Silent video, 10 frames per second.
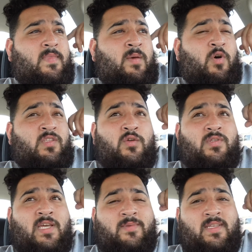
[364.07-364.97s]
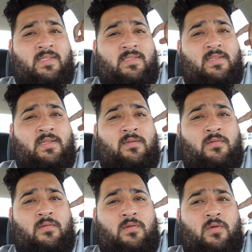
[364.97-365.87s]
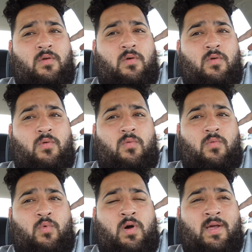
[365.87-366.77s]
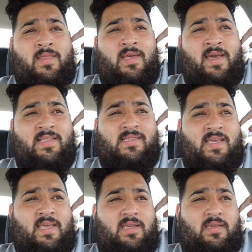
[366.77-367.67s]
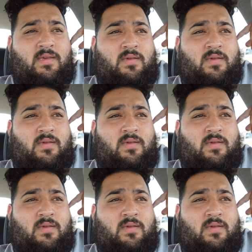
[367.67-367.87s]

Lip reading: am on 2 types of insulin. One that I take